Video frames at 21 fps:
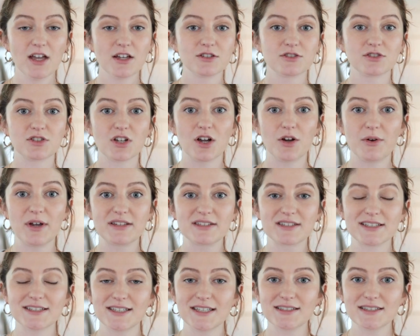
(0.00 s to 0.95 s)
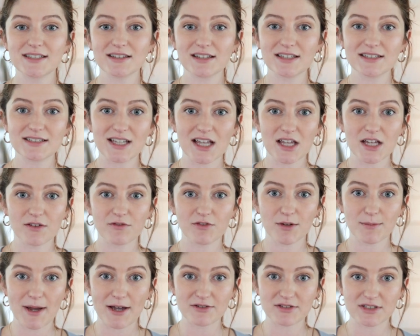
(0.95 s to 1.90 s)
So it's consistently selling
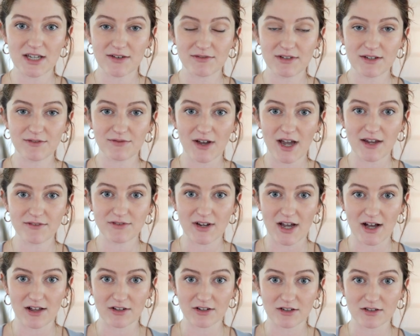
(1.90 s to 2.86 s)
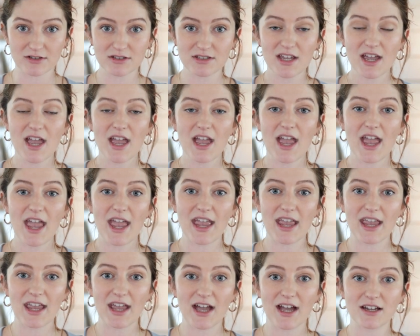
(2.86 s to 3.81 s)
for about $75,
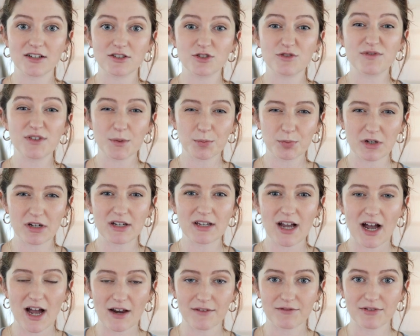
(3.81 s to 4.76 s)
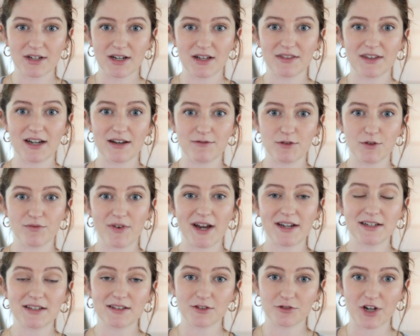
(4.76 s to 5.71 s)
and you feel pretty confident that if you
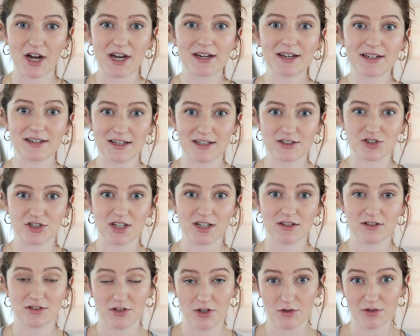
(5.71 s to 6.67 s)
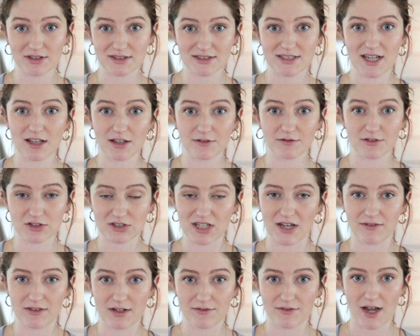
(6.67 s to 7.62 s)
find it in the right condition, you can sell it for
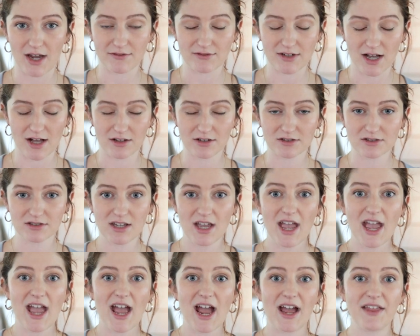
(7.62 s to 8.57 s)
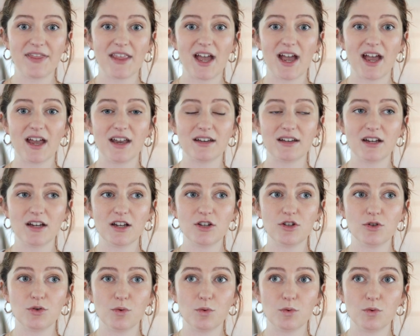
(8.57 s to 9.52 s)
$75. And then
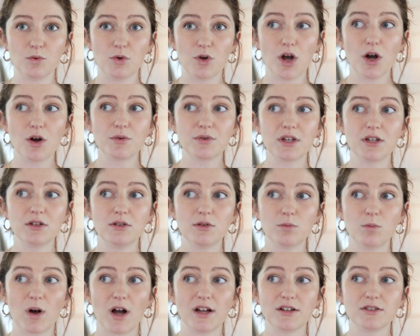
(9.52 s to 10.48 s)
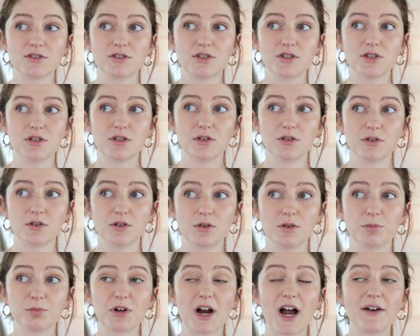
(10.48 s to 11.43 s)
you know that you want
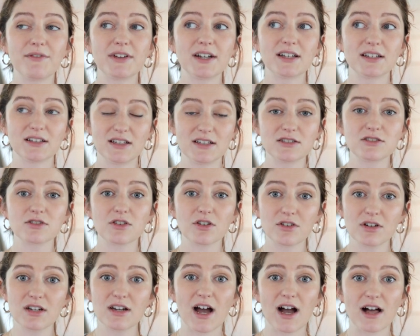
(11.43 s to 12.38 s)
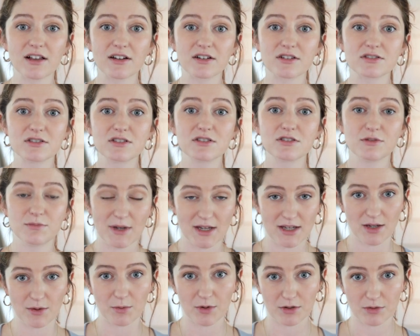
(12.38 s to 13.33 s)
to profit at least $30 to
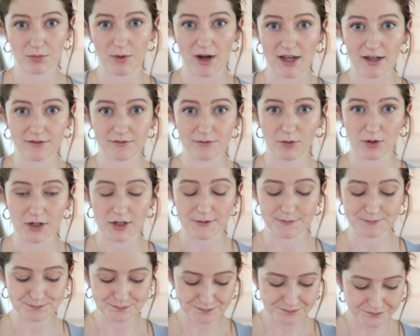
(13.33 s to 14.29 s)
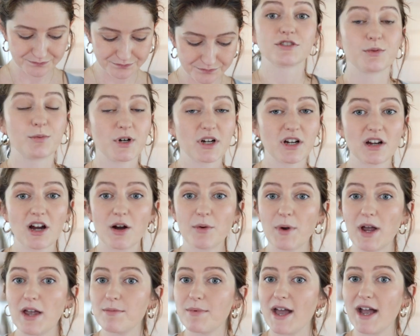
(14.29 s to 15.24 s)
make it worthwhile for you. So working our
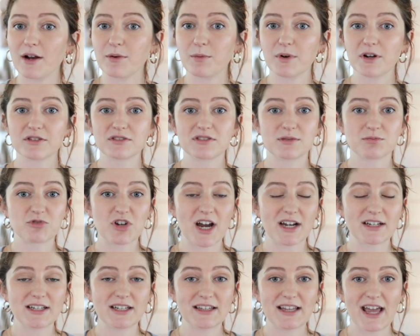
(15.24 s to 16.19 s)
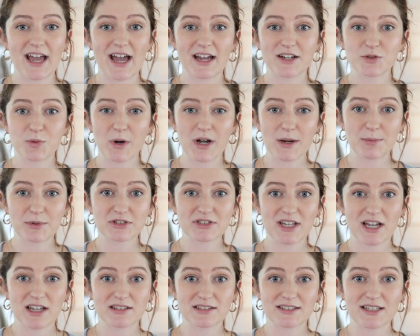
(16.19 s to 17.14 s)
way backwards, subtracting that
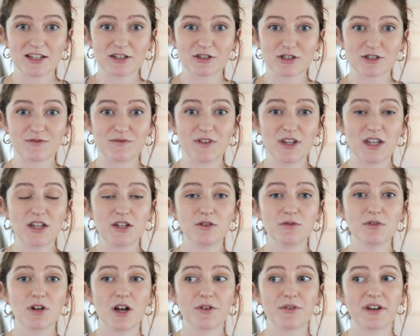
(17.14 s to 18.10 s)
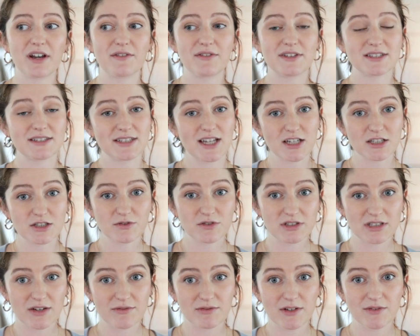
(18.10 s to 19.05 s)
20% seller's fee, you know that if it sells for
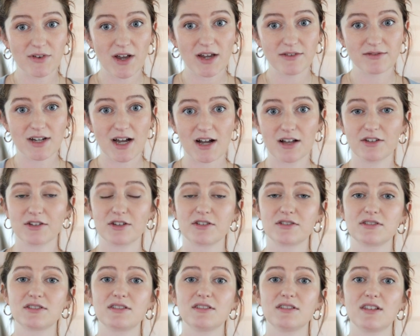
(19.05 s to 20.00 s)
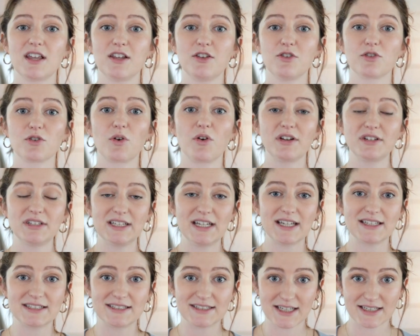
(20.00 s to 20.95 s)
$75, that you're going to
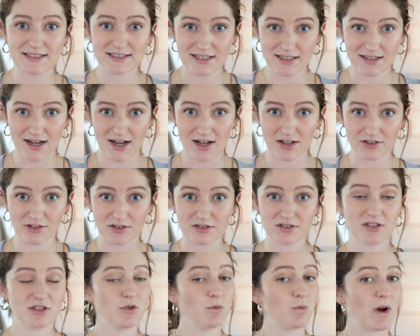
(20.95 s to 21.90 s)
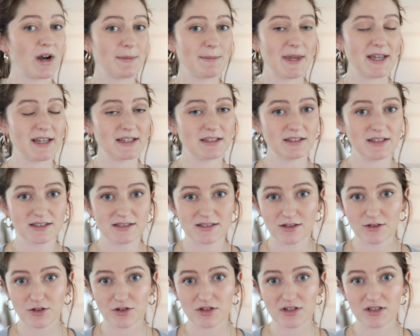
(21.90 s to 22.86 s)
get $60. You want to make at least
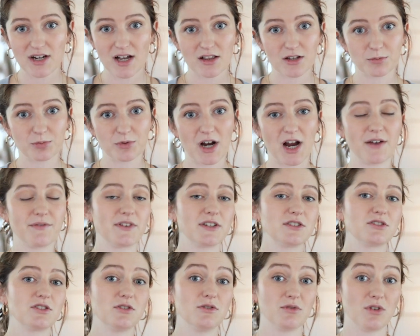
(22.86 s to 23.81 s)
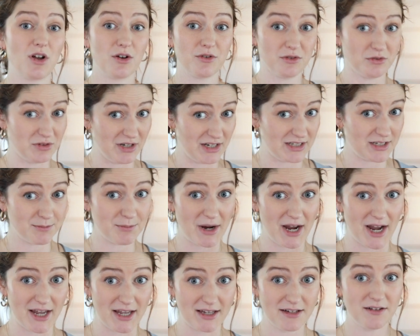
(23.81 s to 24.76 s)
a $30 profit, so you know you need to
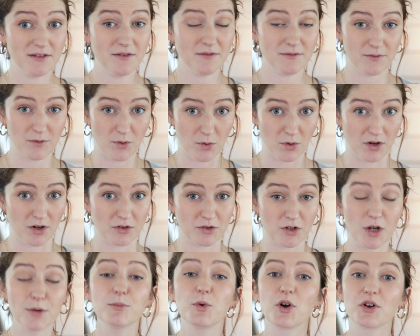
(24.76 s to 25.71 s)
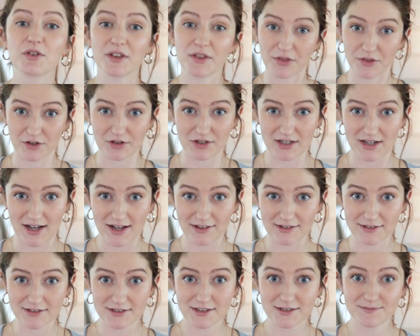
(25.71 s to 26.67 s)
buy it for no more than
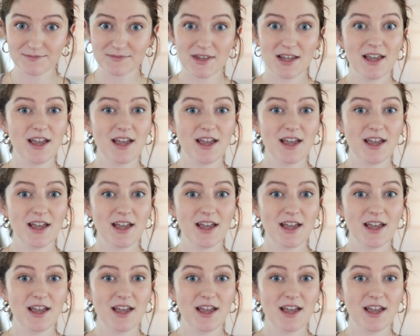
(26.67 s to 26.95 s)
$30.